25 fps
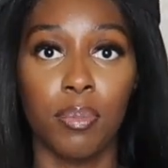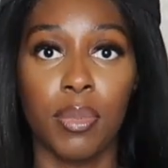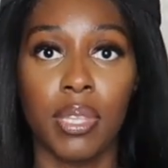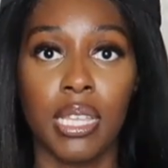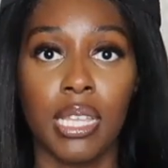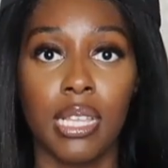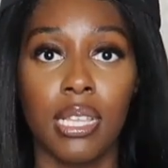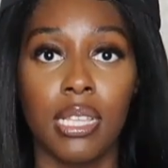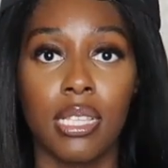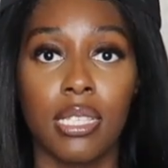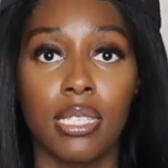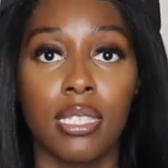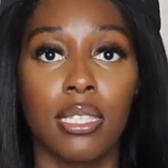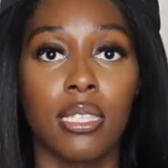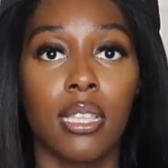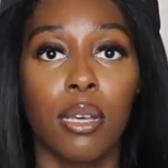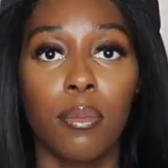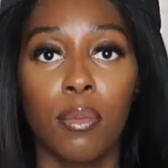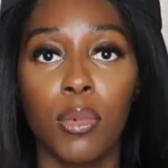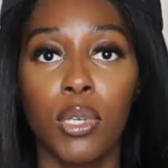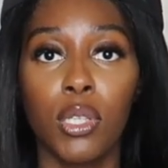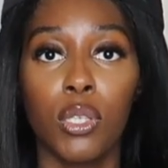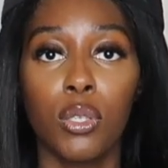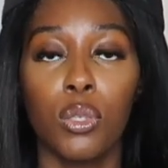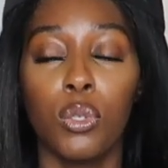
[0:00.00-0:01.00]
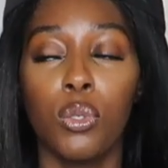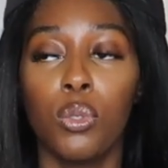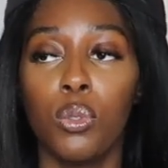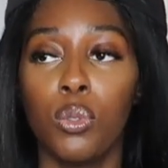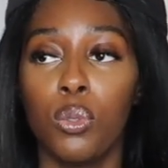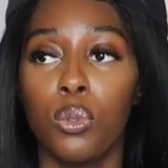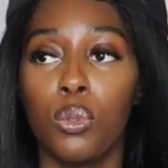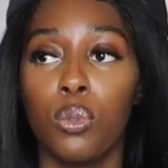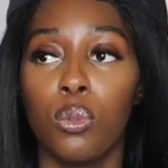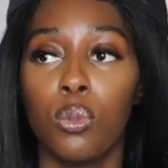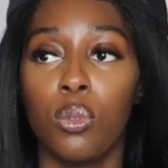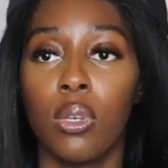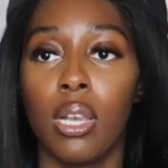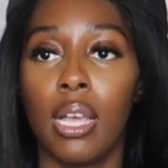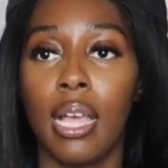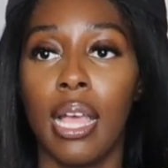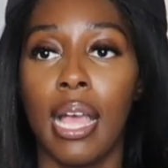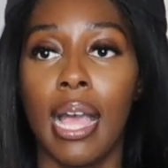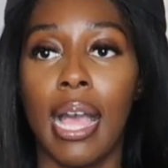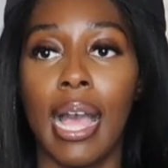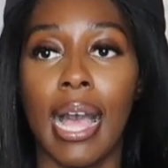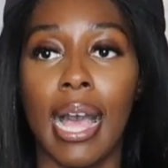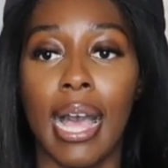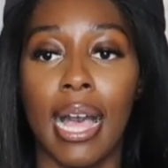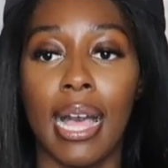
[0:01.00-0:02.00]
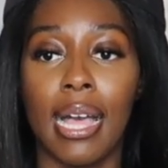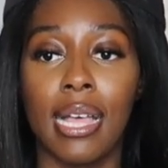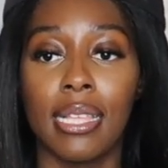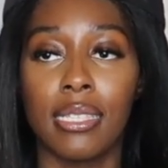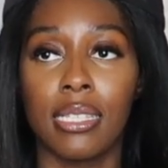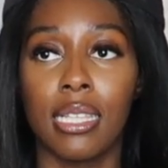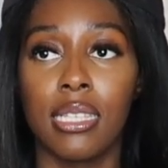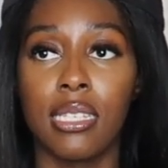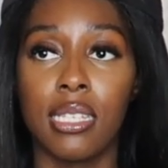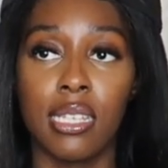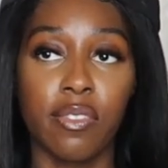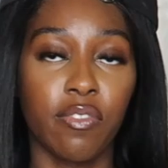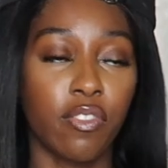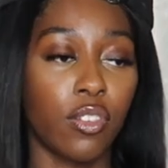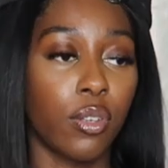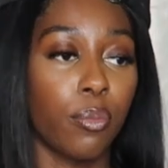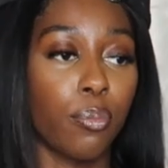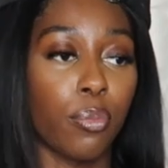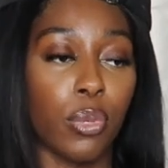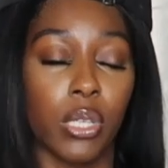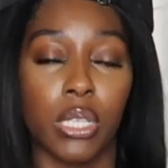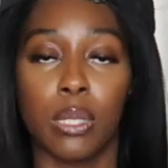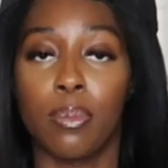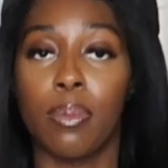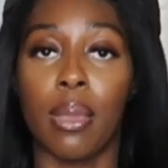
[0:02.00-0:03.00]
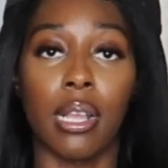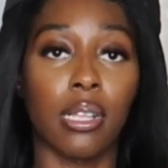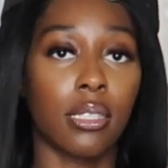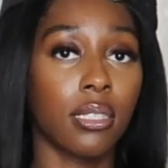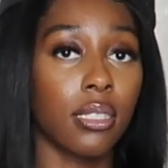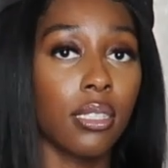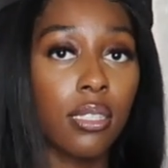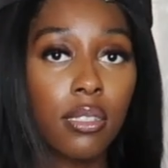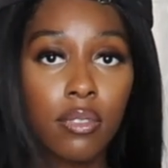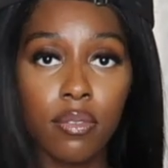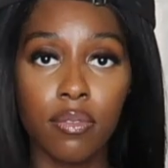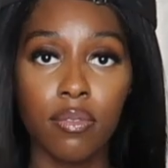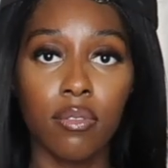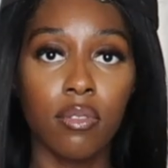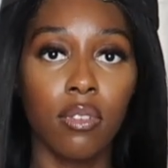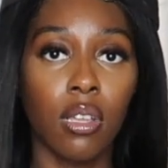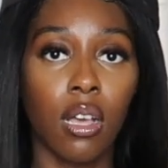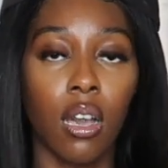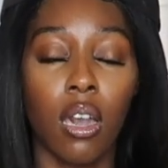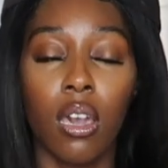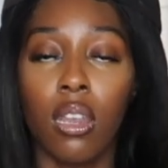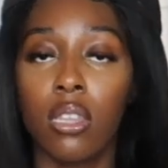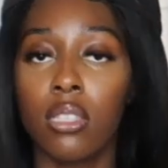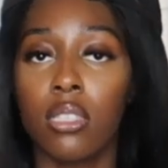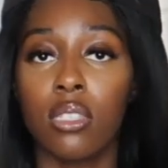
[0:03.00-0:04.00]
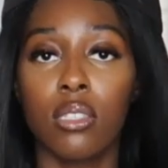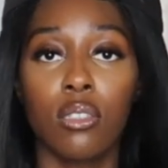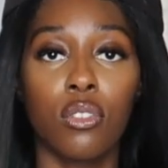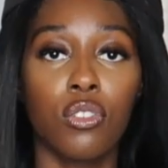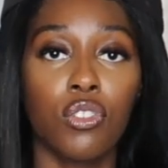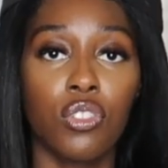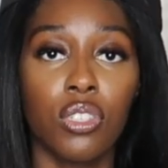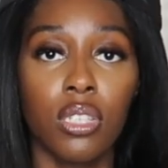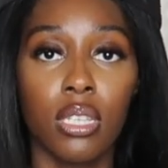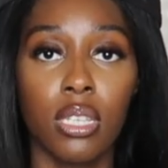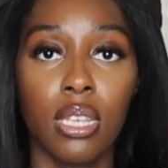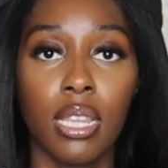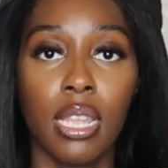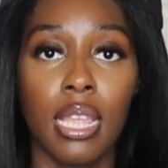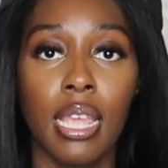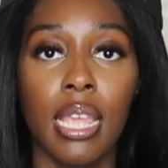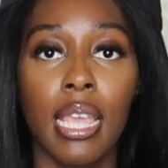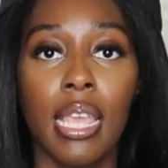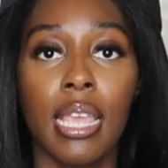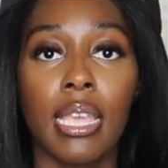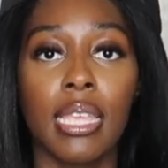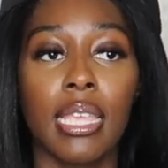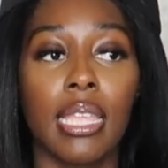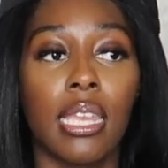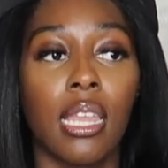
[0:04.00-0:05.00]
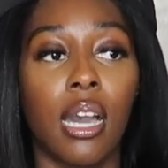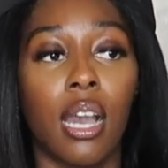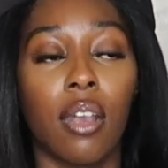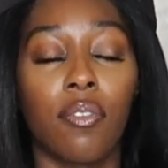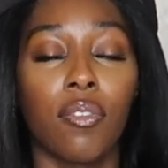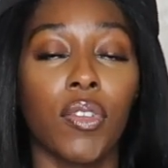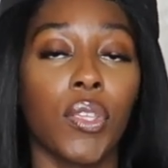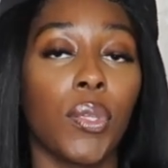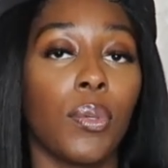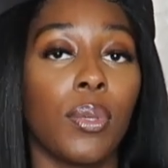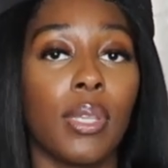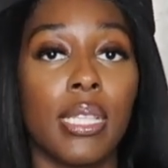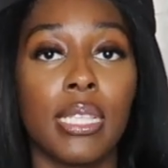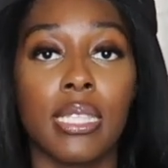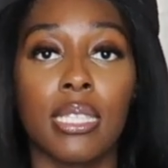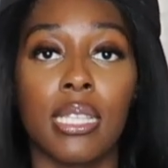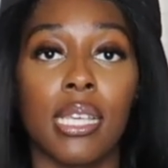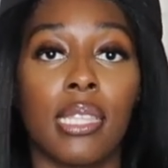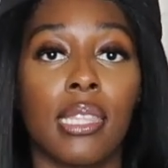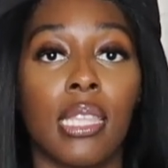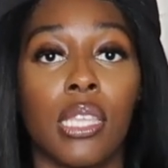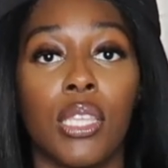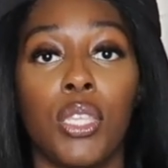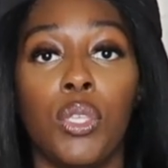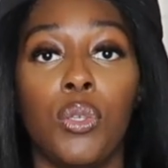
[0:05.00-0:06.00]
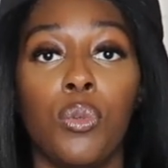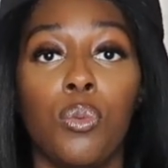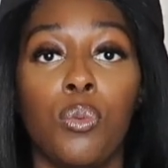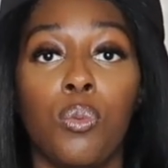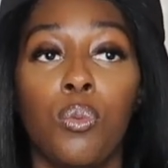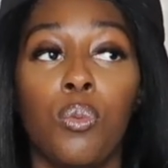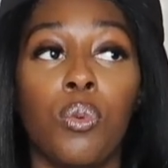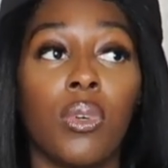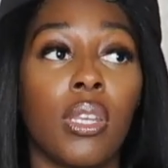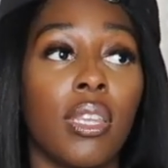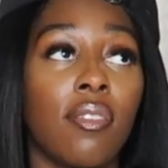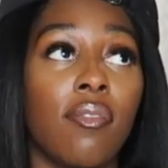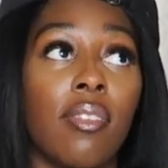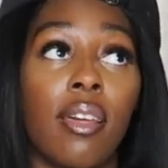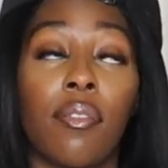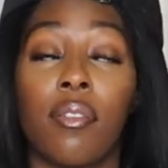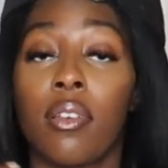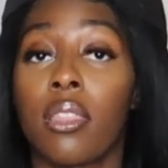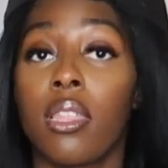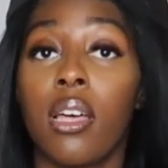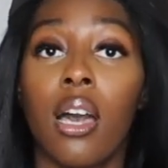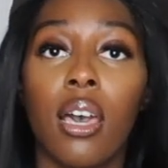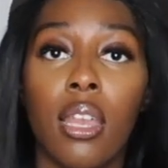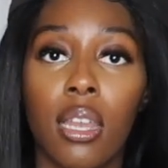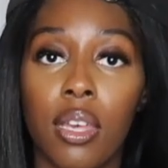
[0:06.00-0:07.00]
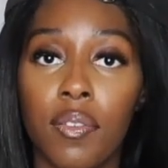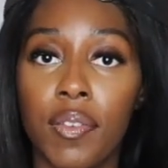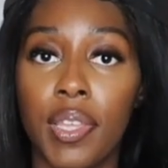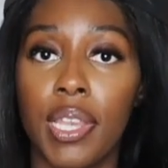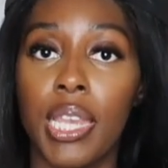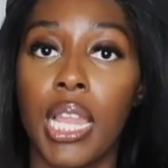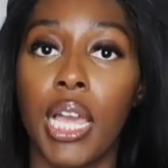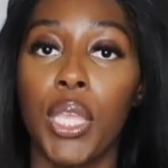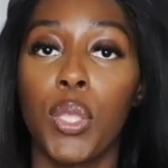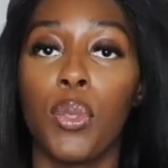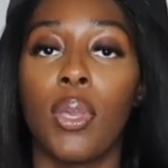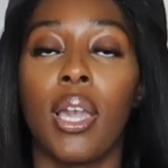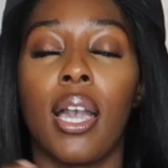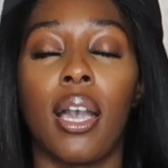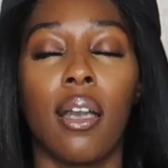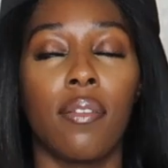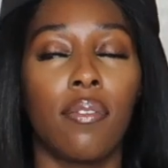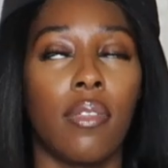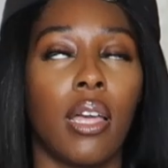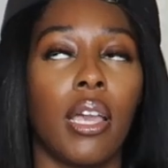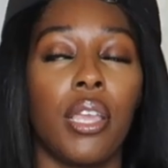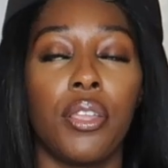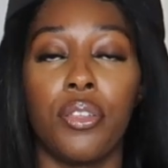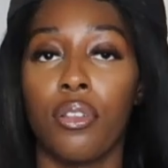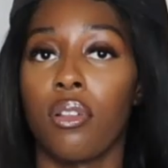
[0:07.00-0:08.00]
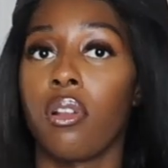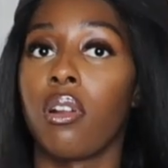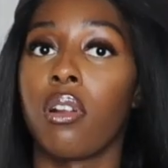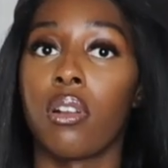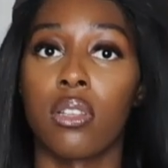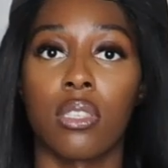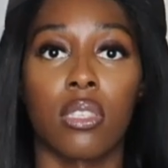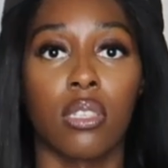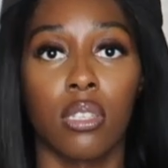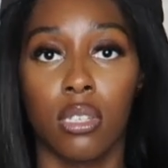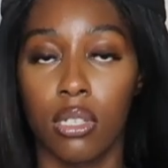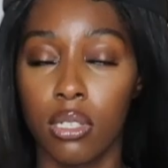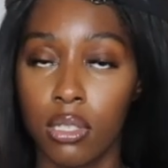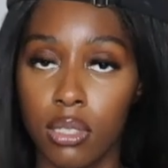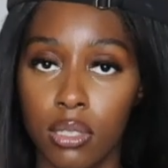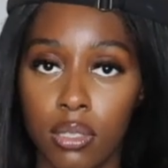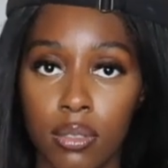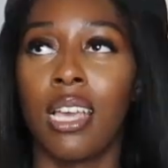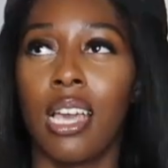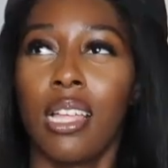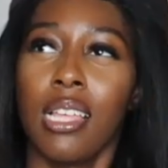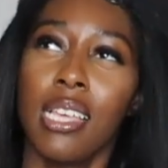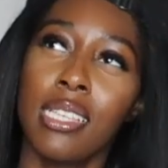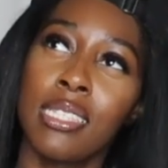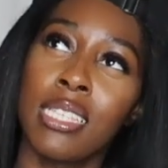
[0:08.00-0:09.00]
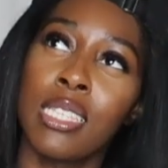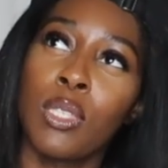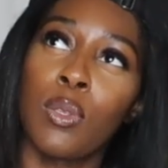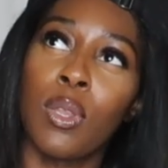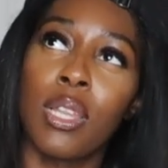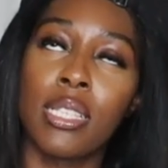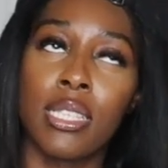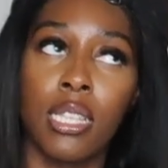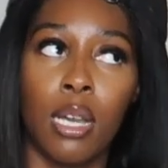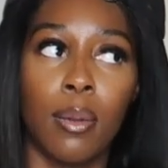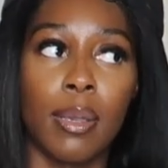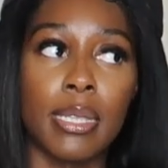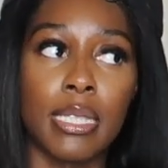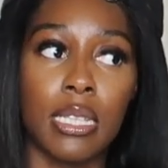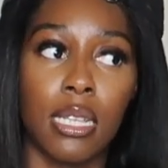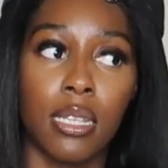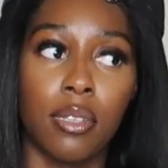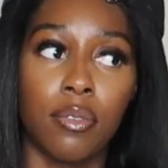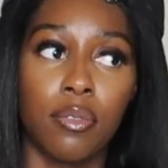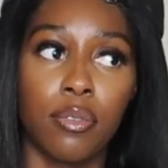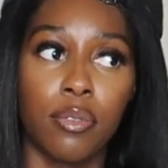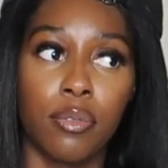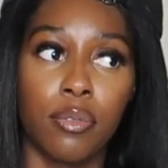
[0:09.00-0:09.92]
Because someone who has a different perspective on a solution can offer you insight that you would have never thought of, and now you have that in your arsenal. At least that's what I tell myself.